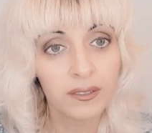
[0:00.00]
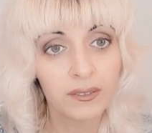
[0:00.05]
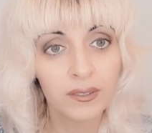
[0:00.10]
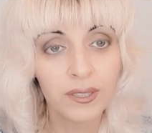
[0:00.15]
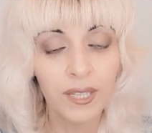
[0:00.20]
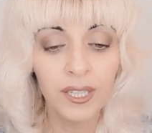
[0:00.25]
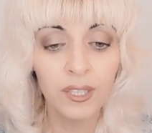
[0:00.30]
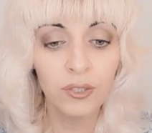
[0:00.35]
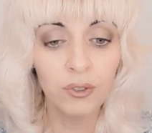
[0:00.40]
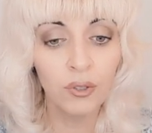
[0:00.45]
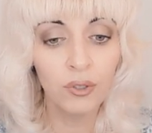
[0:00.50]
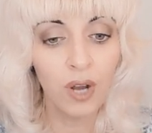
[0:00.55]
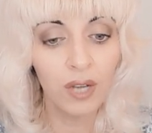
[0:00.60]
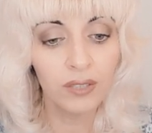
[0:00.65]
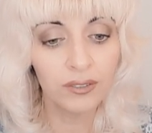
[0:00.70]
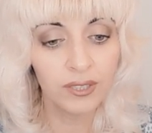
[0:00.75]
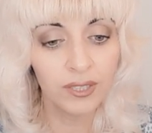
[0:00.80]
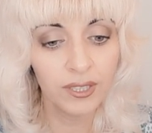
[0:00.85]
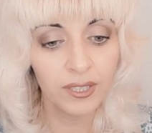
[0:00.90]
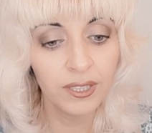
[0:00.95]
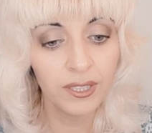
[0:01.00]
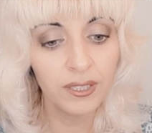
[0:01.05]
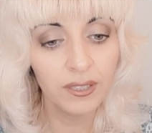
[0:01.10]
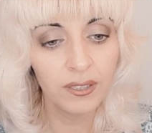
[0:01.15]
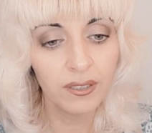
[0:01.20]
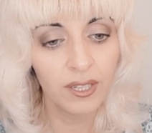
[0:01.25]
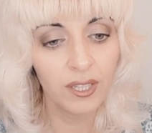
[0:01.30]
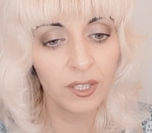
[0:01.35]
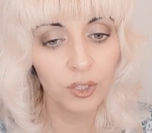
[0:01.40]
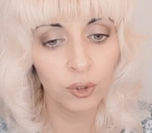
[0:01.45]
Okay, you can't
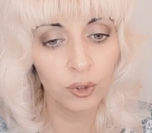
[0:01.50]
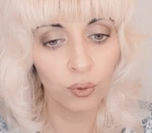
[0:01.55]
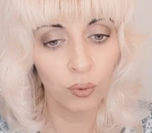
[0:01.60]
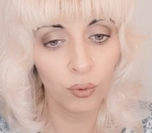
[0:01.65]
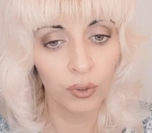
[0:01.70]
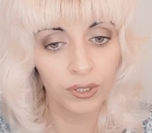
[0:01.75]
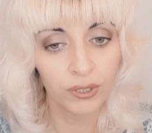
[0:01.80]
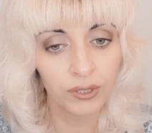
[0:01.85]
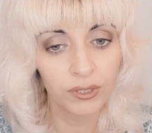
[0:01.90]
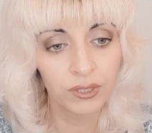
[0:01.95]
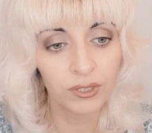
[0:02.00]
hear any noise.